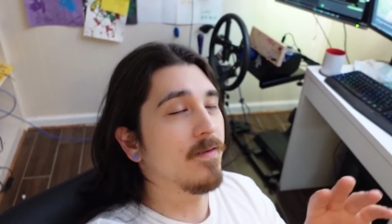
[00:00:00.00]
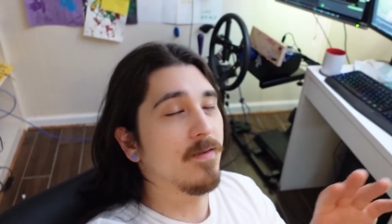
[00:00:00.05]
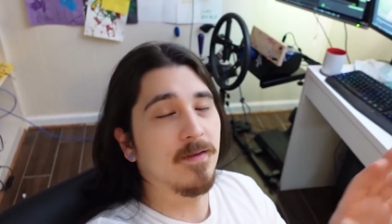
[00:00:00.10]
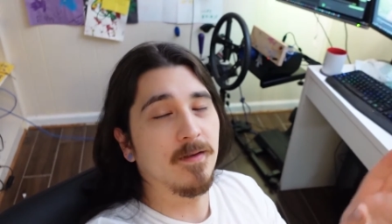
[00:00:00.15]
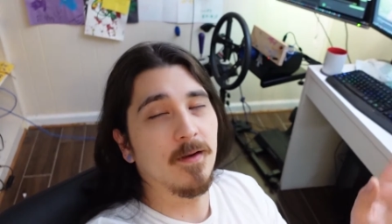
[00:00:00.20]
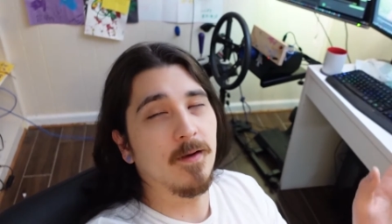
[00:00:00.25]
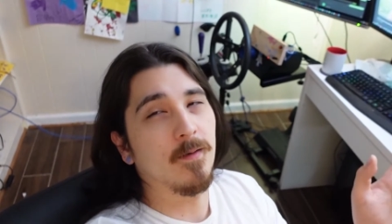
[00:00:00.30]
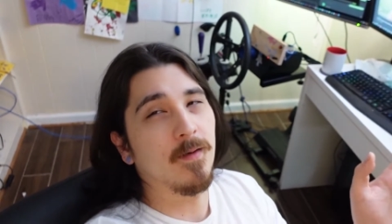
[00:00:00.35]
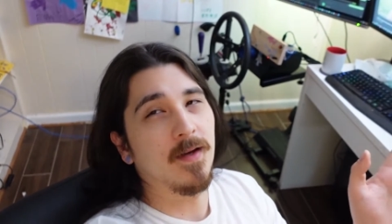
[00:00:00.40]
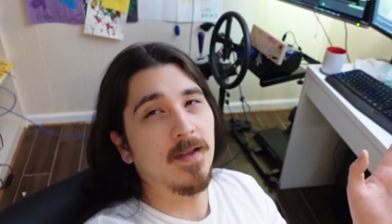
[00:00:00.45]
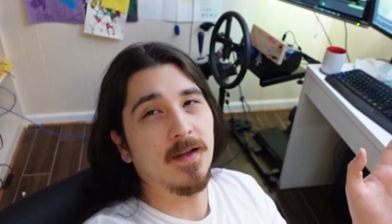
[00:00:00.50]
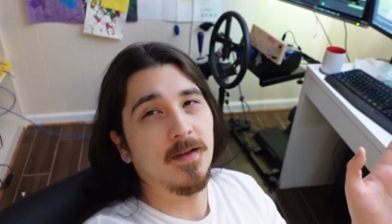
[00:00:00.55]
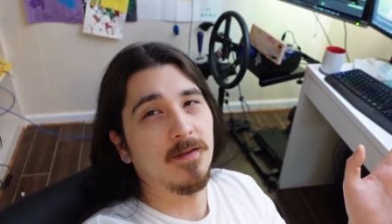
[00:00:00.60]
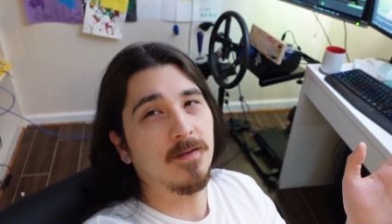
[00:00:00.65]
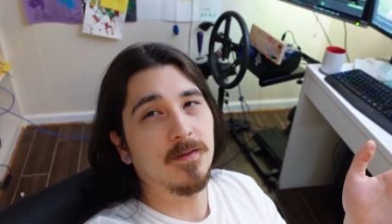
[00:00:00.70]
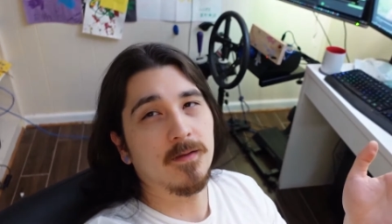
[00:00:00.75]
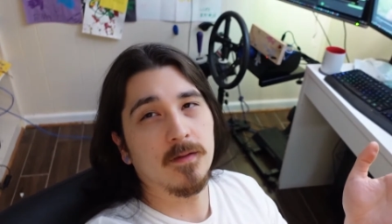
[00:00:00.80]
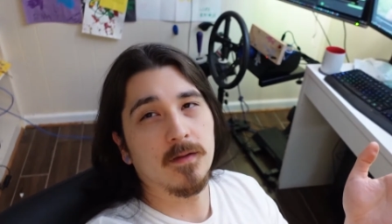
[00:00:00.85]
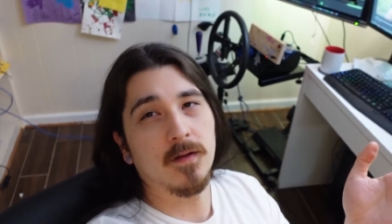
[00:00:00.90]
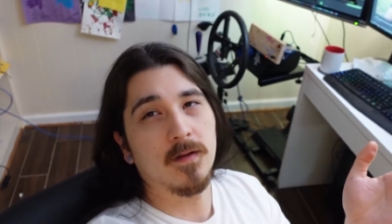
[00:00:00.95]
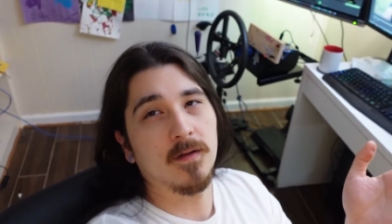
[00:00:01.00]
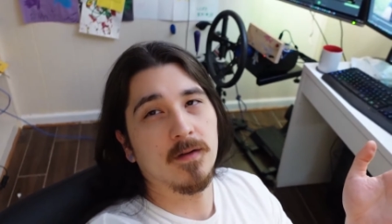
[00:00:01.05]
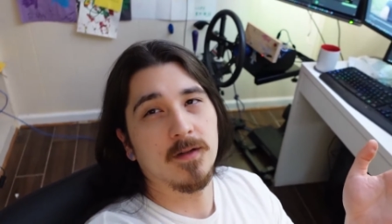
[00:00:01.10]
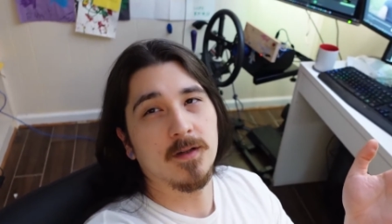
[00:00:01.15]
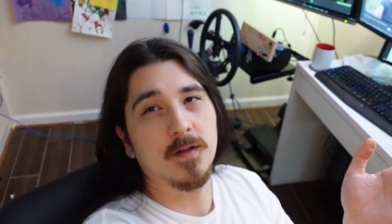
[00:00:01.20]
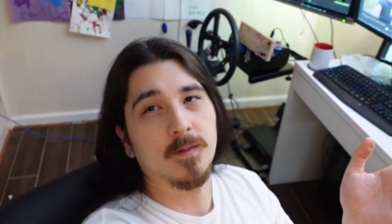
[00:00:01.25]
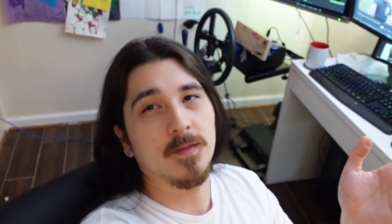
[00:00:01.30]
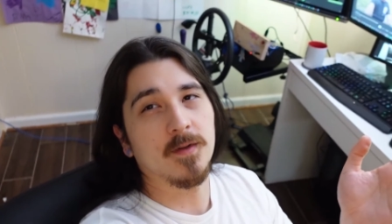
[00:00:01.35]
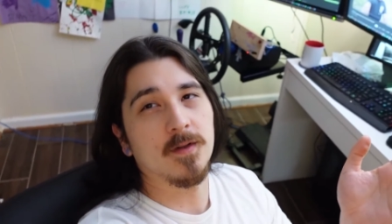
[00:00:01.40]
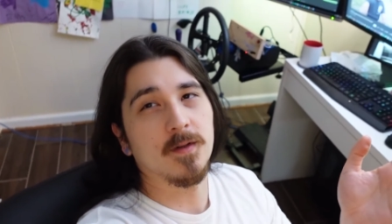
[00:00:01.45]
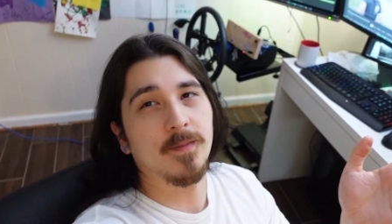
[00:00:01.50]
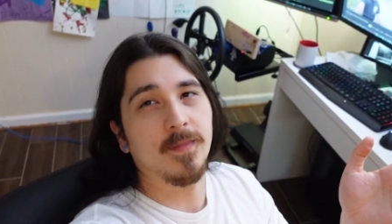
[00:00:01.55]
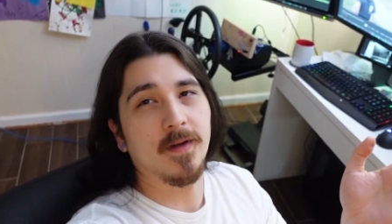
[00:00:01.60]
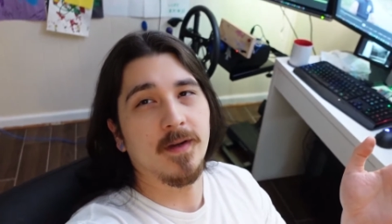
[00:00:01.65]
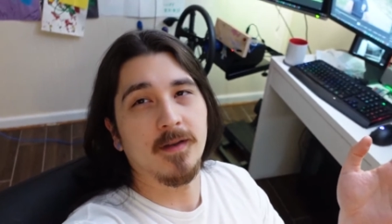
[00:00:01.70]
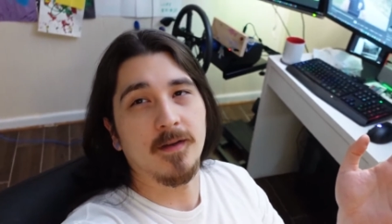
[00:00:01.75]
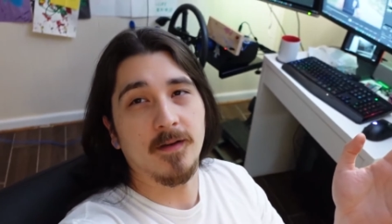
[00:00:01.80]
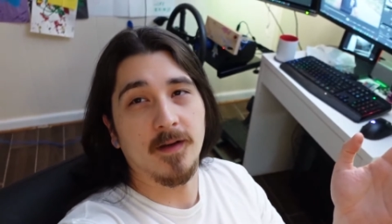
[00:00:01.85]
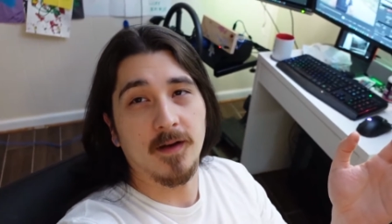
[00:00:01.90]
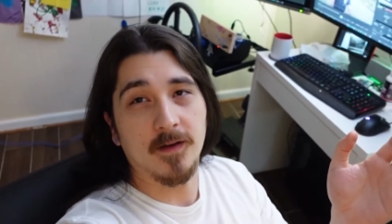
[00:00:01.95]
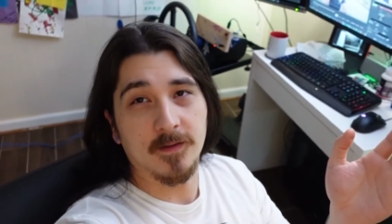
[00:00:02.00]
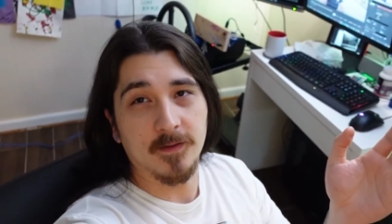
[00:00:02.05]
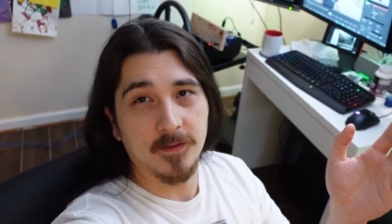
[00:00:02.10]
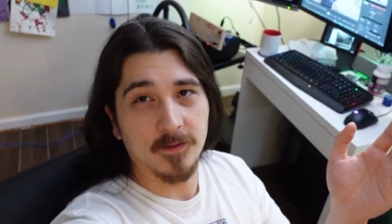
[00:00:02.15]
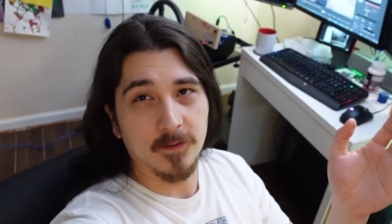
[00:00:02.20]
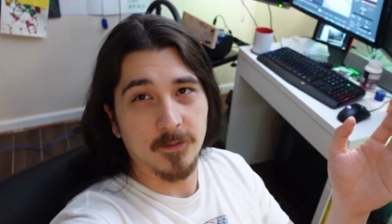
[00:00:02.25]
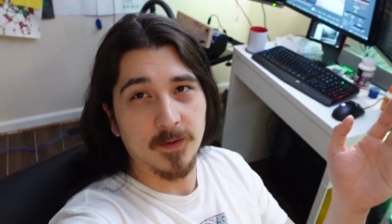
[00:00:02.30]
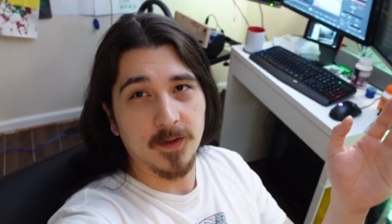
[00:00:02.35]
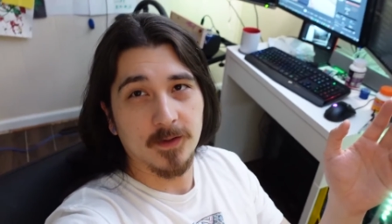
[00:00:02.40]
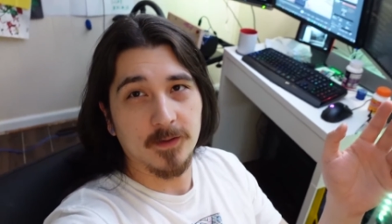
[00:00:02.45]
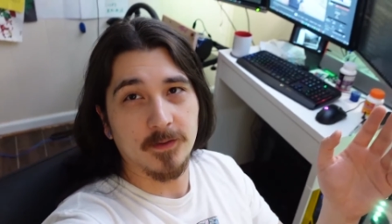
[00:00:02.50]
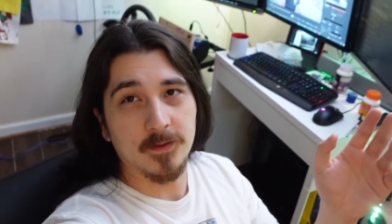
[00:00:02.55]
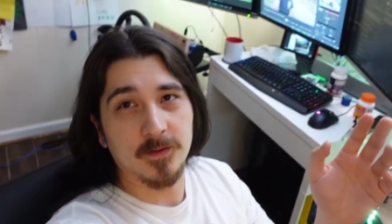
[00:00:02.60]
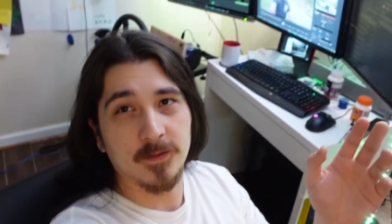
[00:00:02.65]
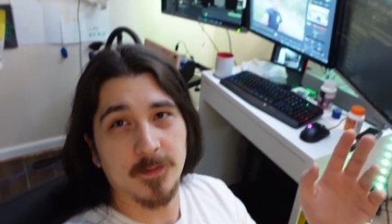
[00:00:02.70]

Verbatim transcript: no way that's gonna ship to Japan. Their houses are way too